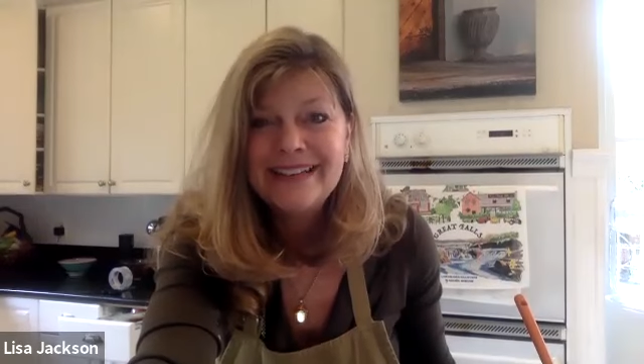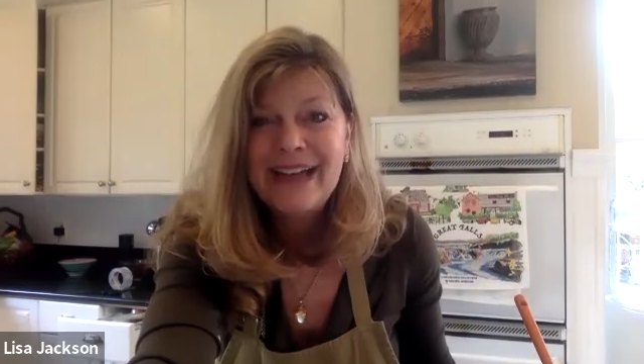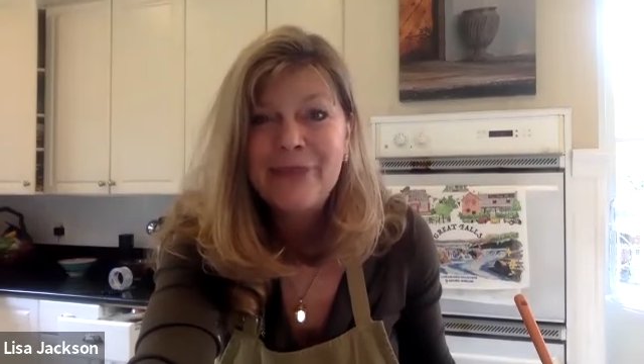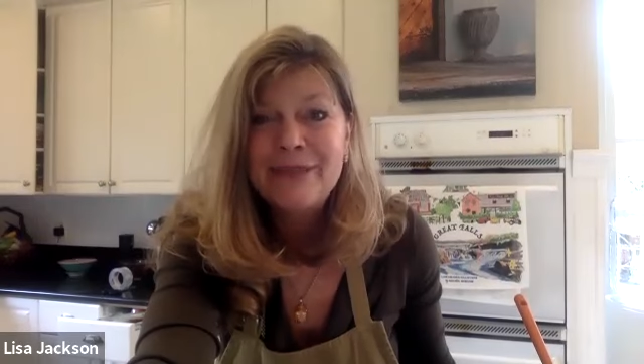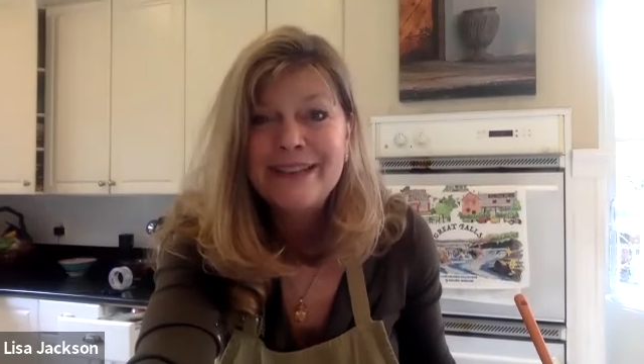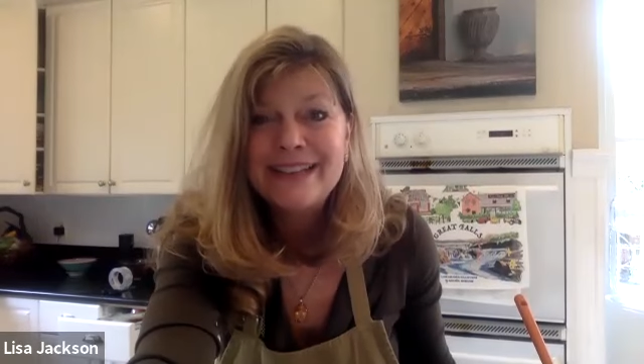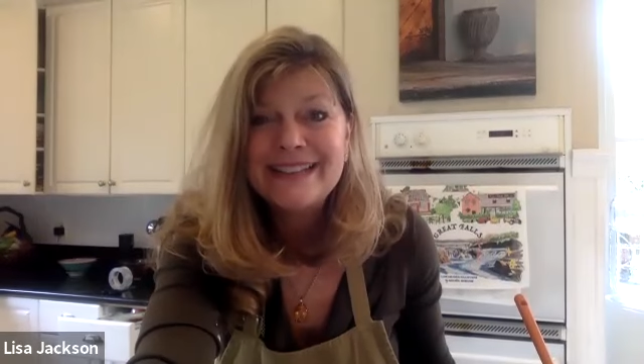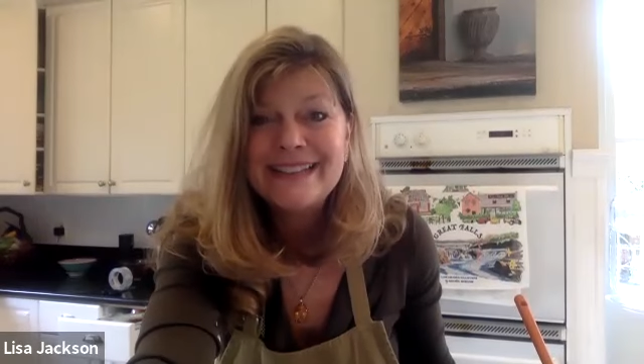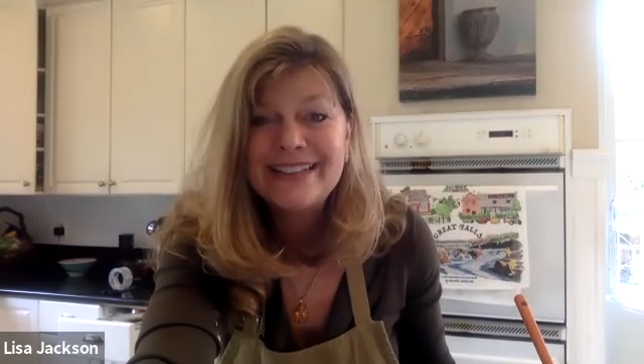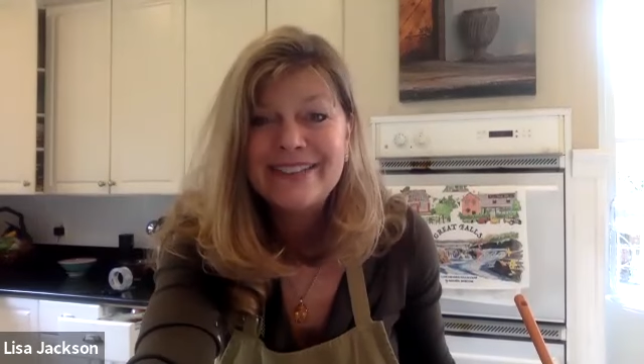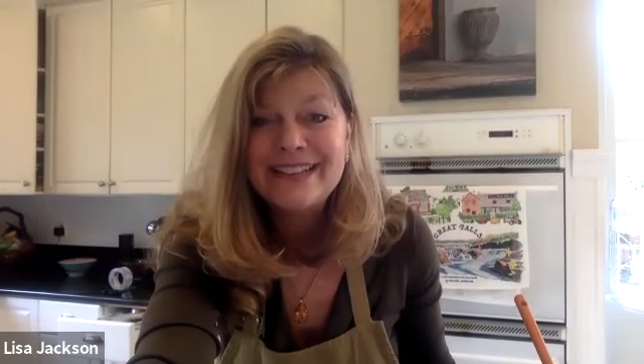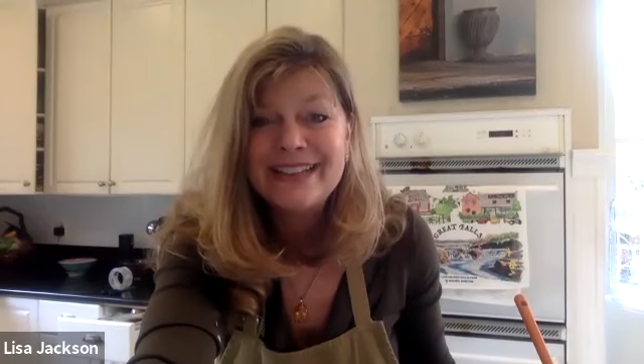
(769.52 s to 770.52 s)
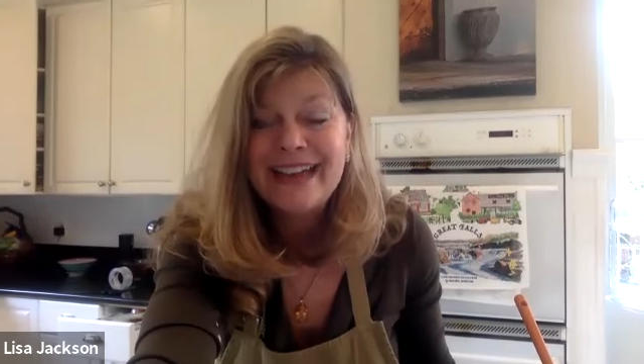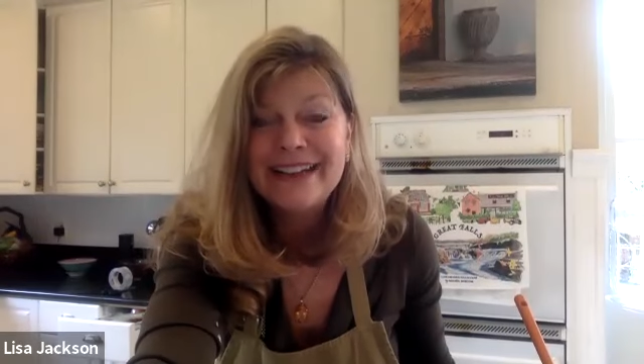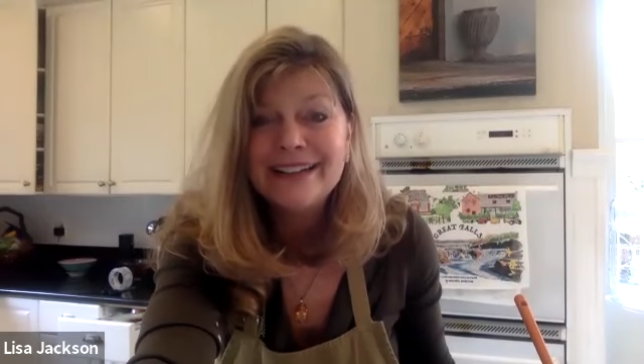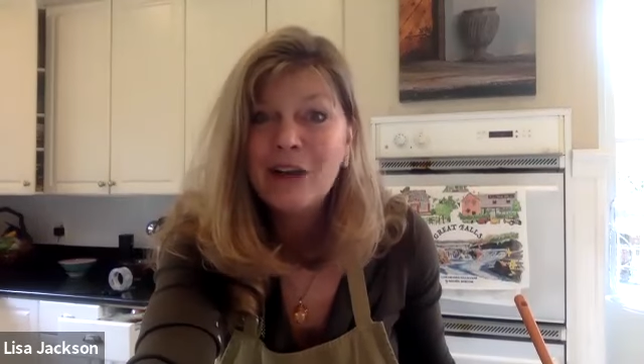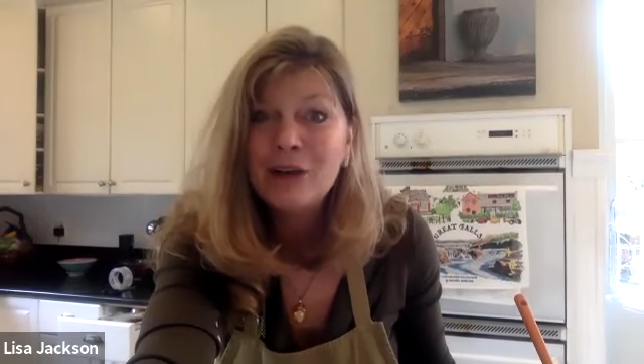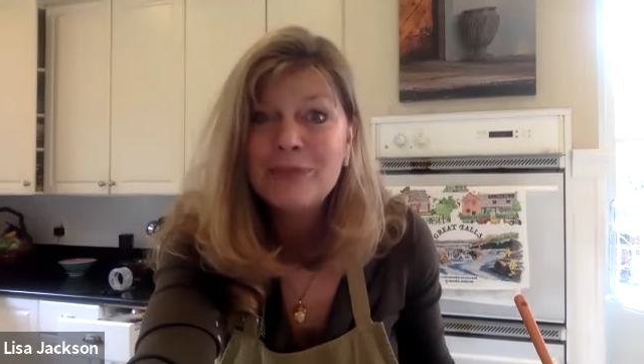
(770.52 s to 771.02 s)
Happy Thanksgiving,
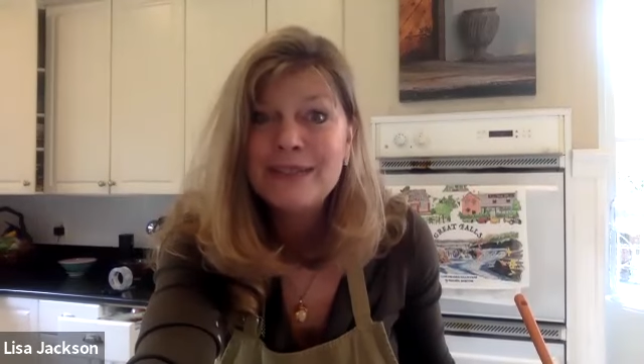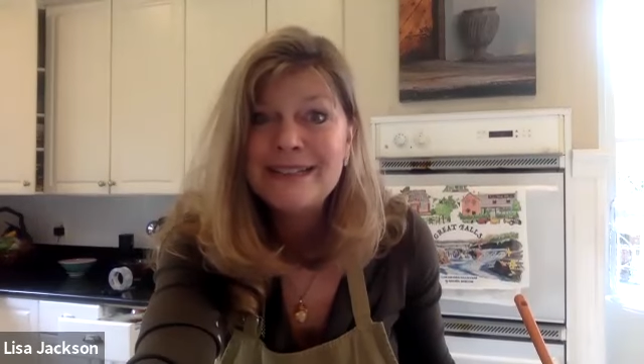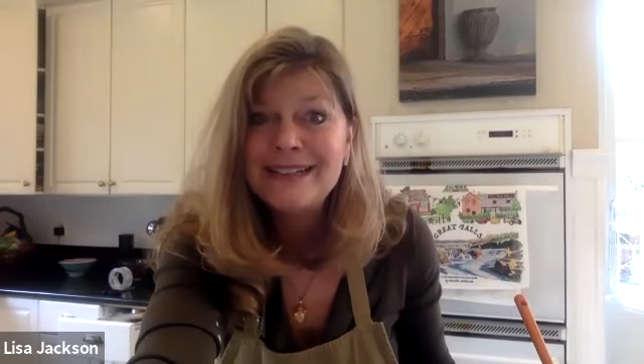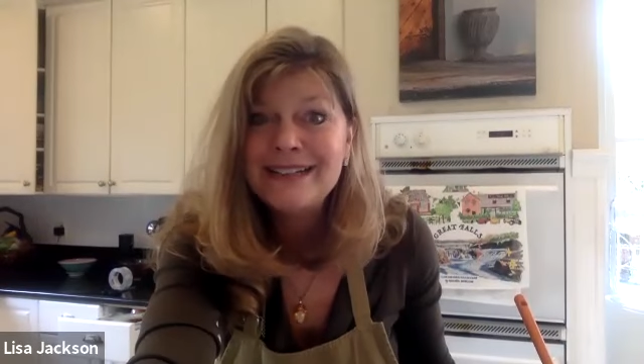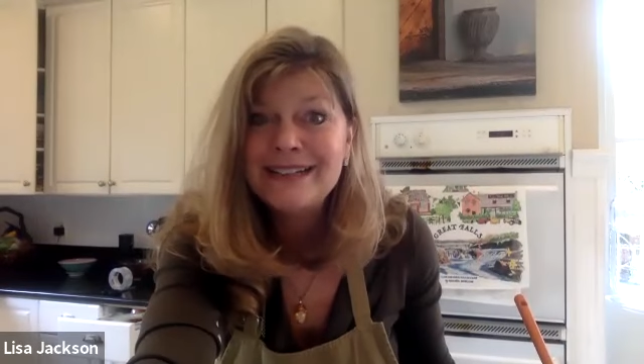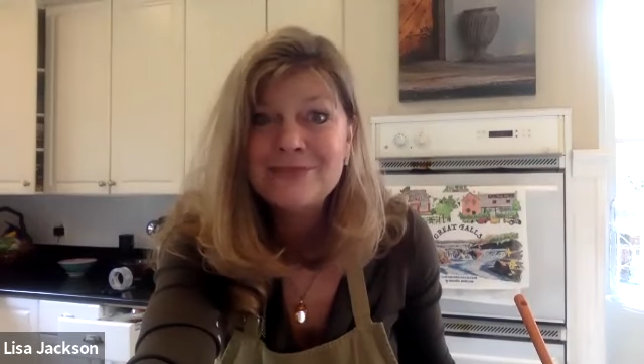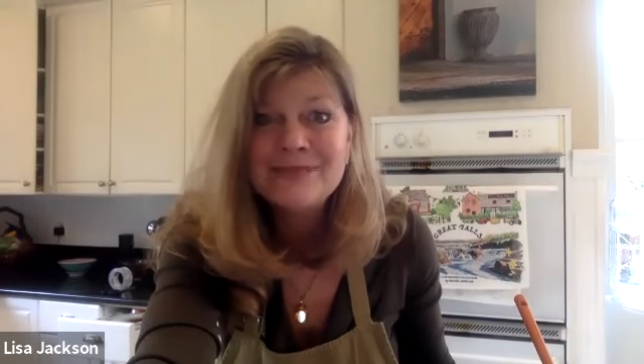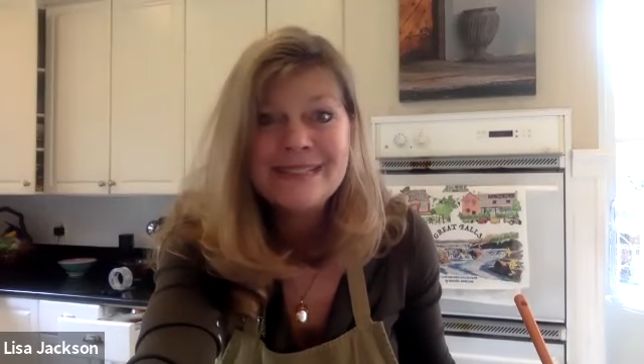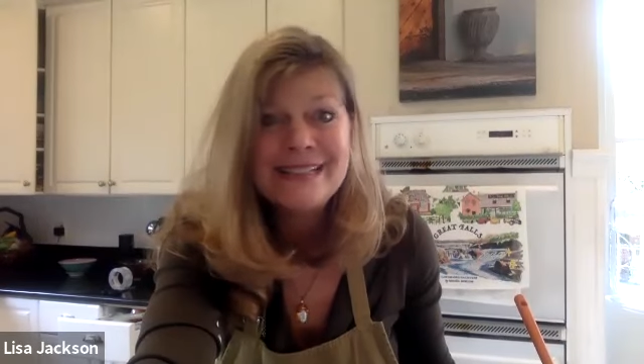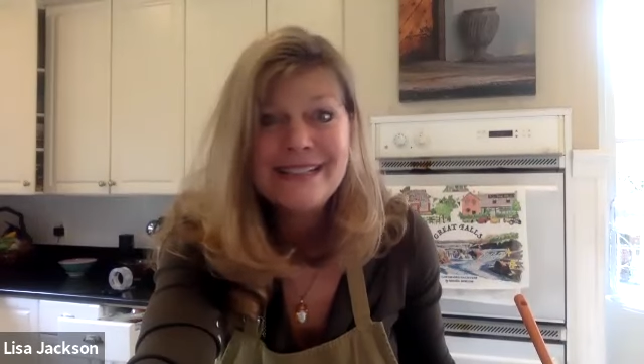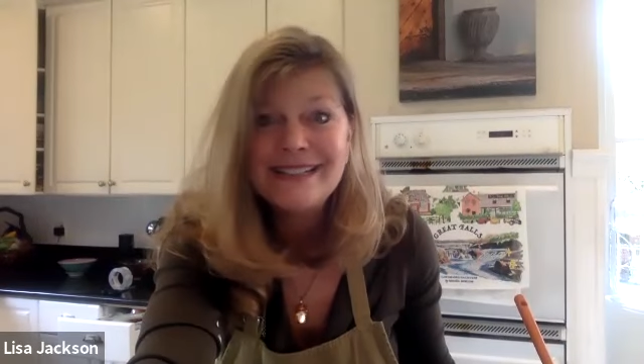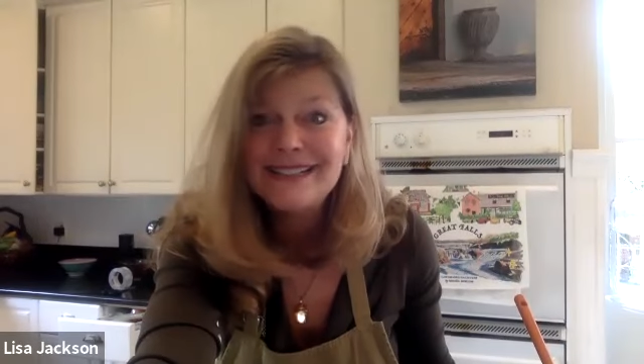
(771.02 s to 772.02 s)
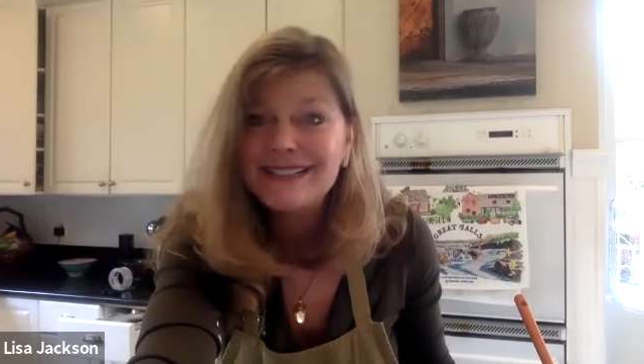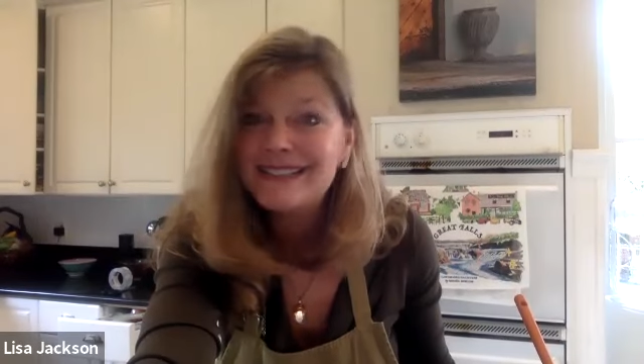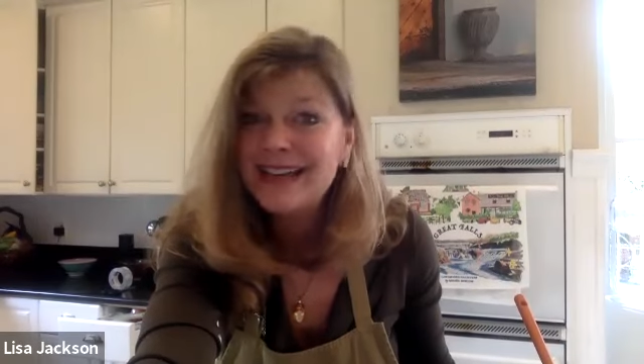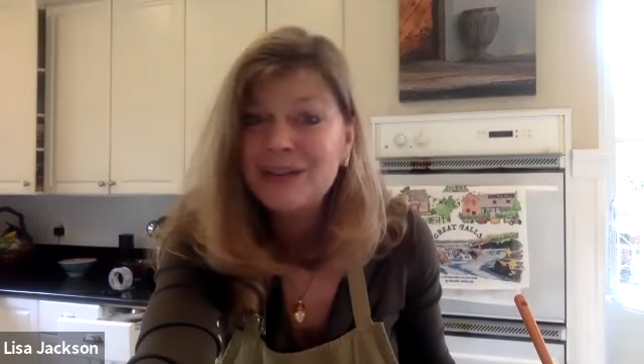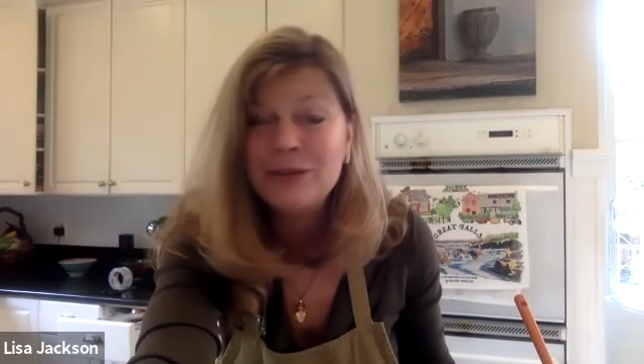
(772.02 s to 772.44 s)
and Carpe Diem. Seize the day.